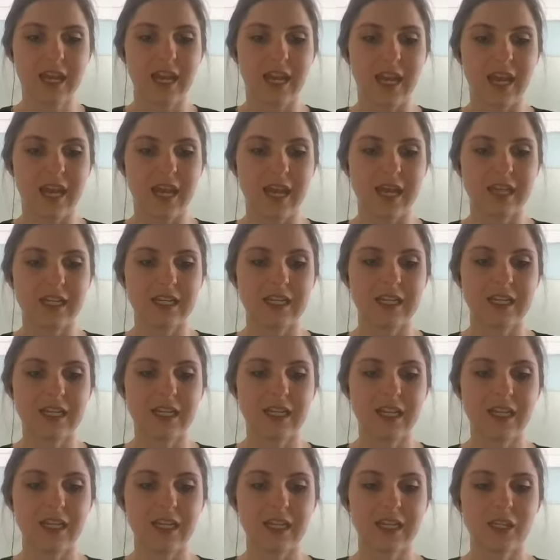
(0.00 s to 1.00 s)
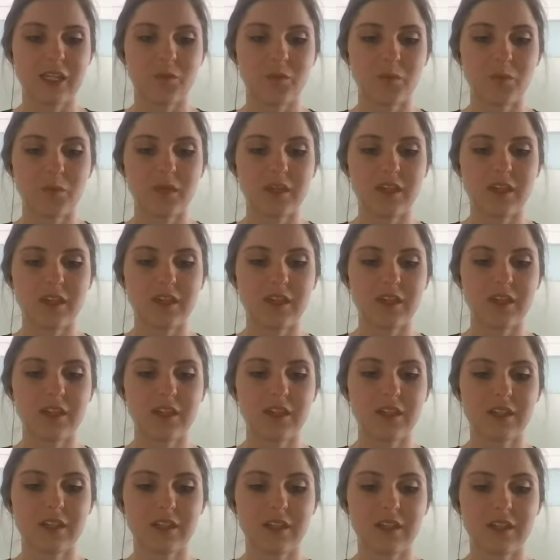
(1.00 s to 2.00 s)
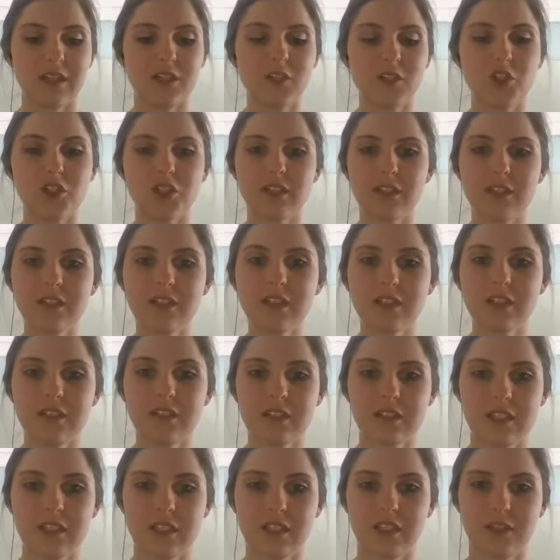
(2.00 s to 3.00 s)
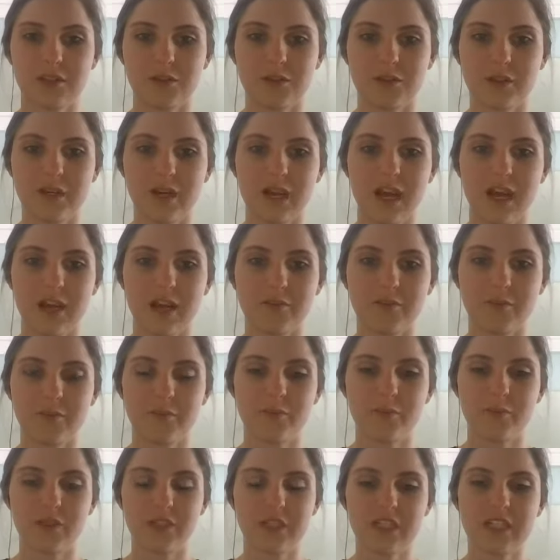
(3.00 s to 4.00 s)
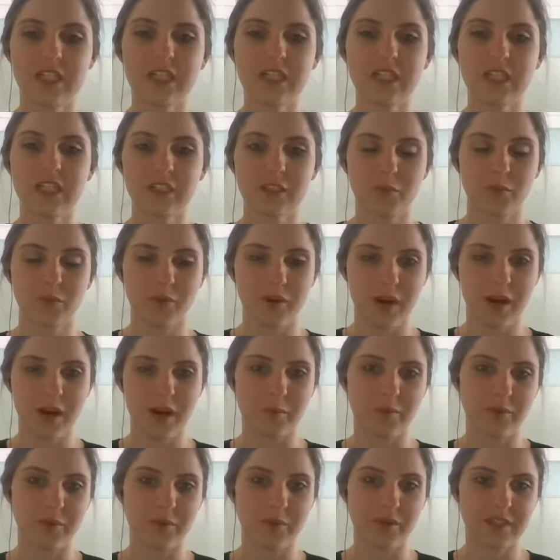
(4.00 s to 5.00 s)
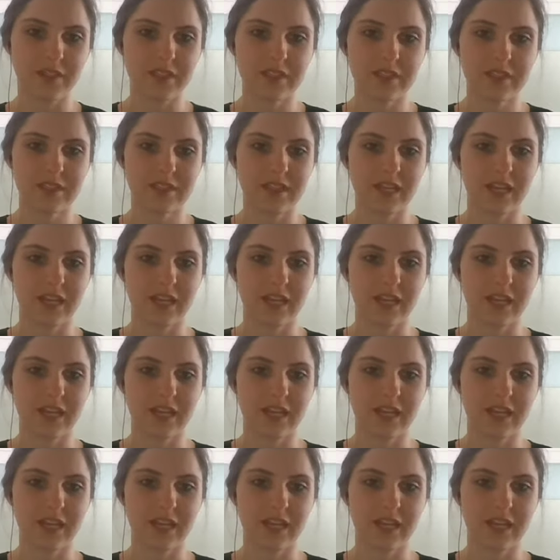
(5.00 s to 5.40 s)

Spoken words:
and it can be engineered to have particular properties.